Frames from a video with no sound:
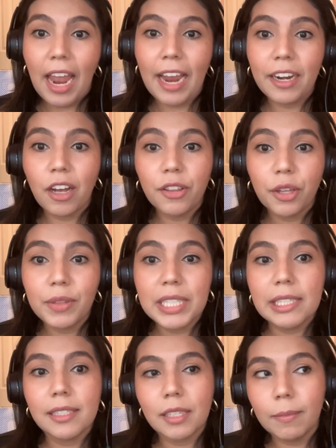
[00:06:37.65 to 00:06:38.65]
And although
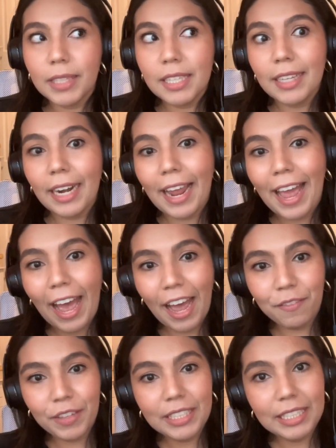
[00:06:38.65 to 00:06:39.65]
this is something that I
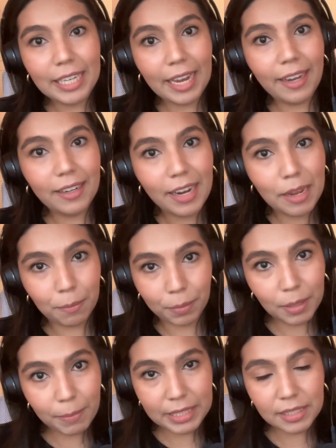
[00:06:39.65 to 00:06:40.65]
haven't yet
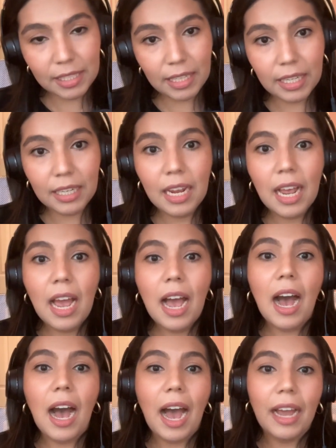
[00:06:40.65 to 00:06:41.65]
implemented,
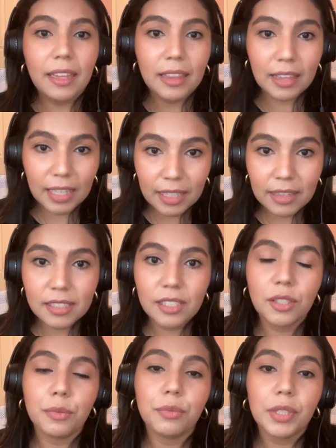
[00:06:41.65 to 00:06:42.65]
I think this
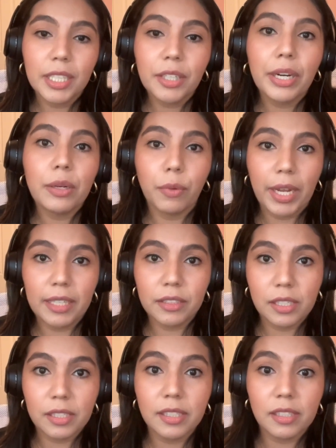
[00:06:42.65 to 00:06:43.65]
is a really great way
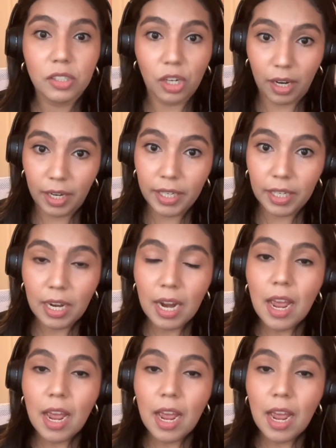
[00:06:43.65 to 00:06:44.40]
to start,